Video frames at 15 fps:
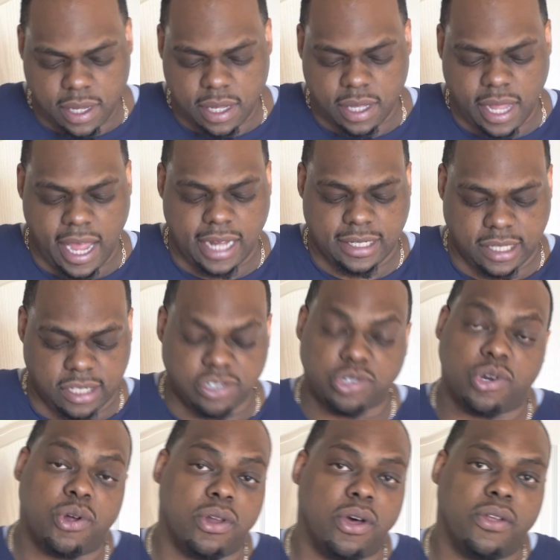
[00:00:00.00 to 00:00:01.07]
that has a
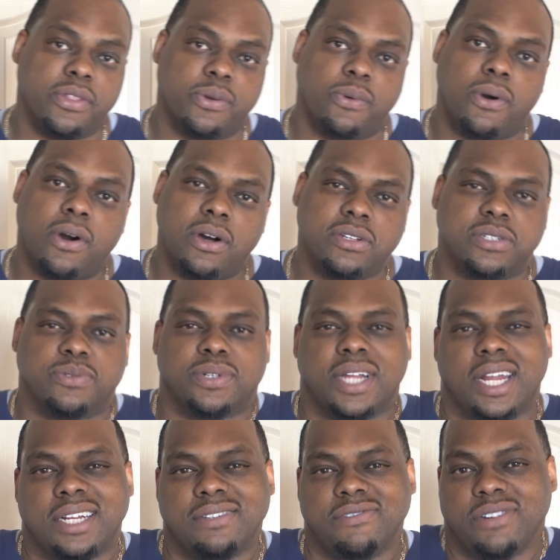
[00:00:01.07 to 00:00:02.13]
control on the wall. So we're
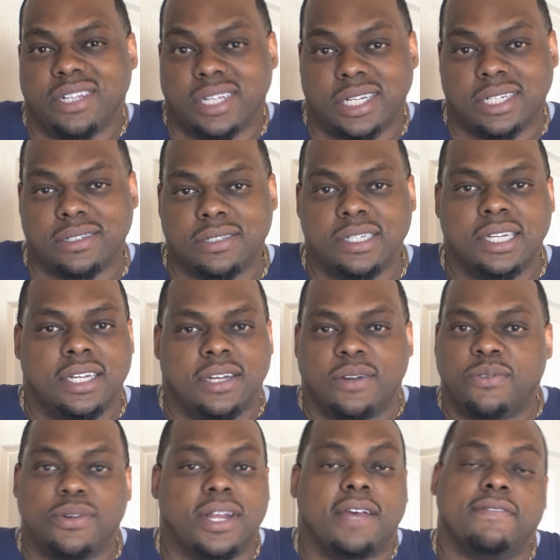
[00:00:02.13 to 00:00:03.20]
not really gonna
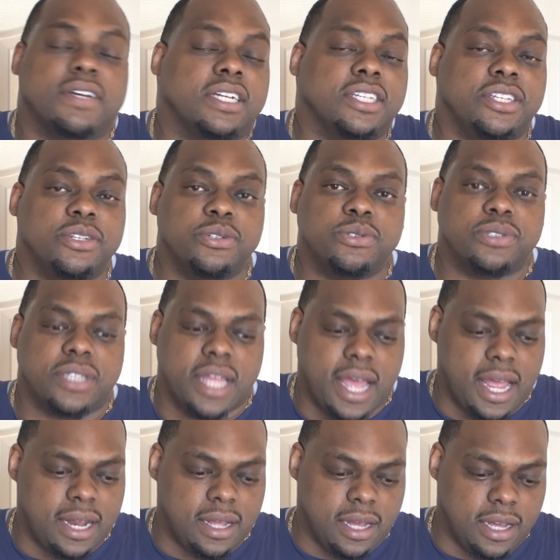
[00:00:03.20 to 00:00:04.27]
we're not even gonna use
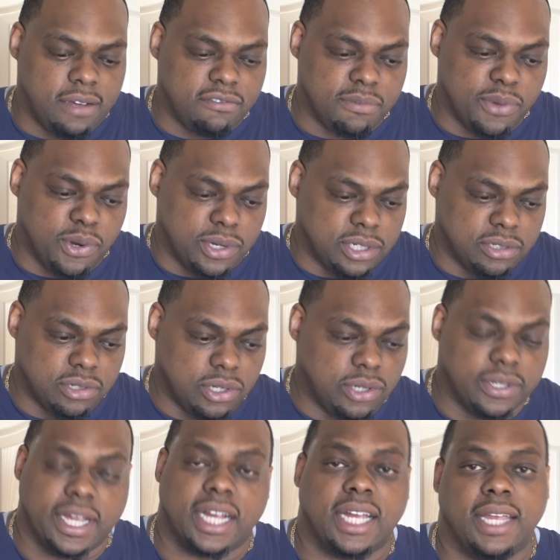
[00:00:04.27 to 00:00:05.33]
that uh, remote control
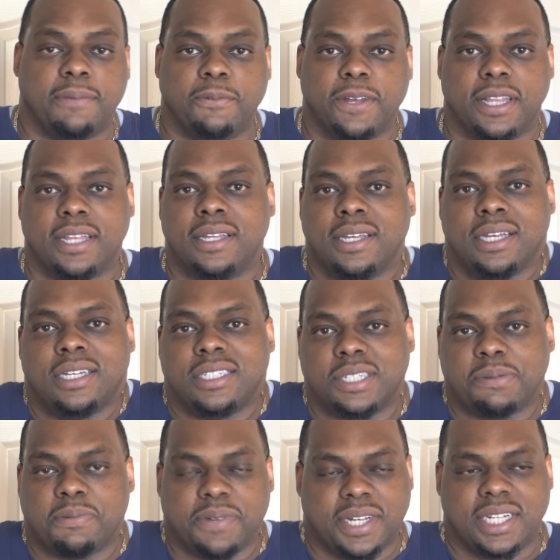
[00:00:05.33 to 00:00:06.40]
that came with it
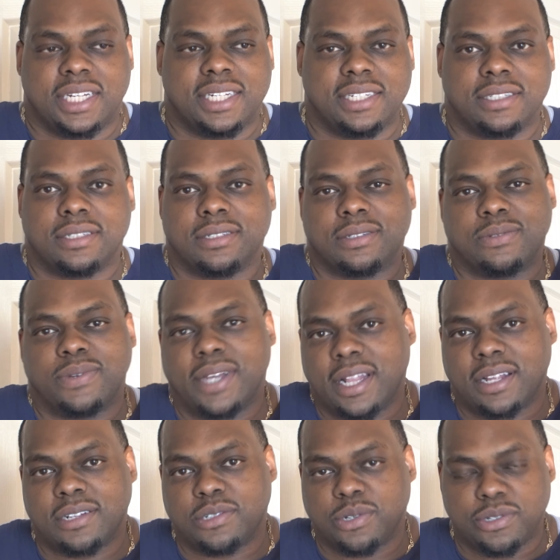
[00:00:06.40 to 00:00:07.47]
simply because we have
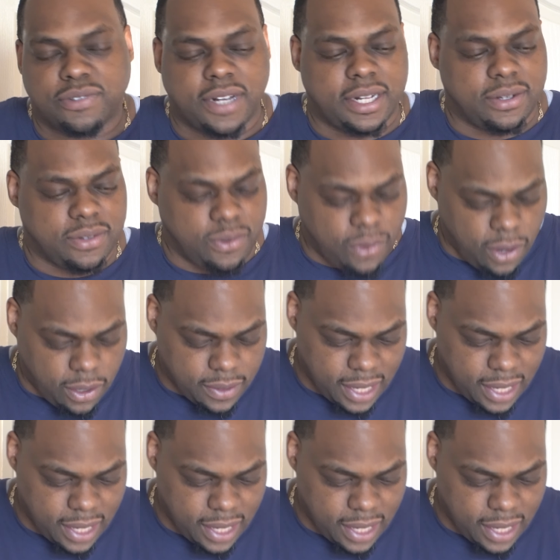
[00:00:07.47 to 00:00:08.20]
the controls right down the wall.